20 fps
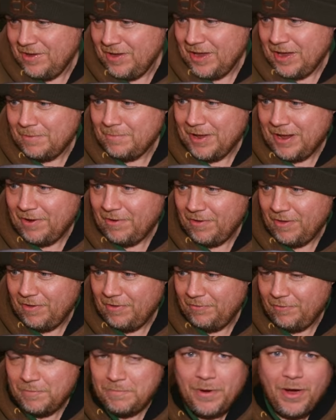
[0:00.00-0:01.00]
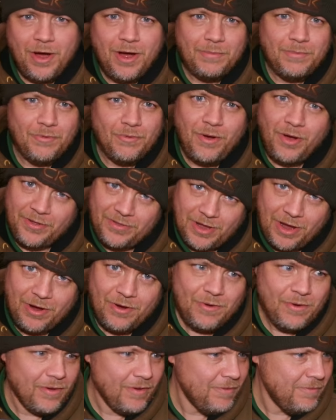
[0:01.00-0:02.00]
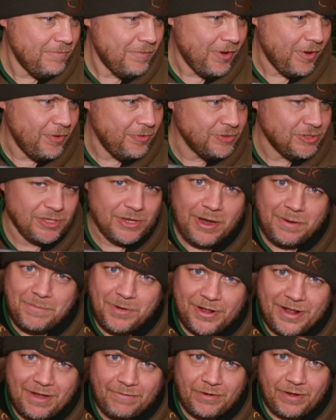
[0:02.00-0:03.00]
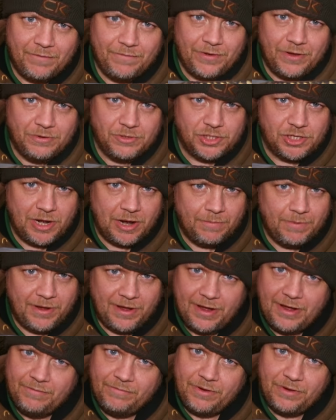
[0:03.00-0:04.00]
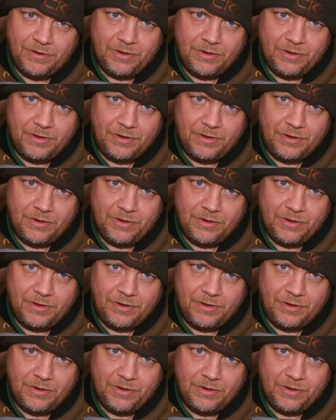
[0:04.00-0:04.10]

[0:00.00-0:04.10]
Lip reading: Come out for barbel, I know, but I also don't mind having a few chub ever.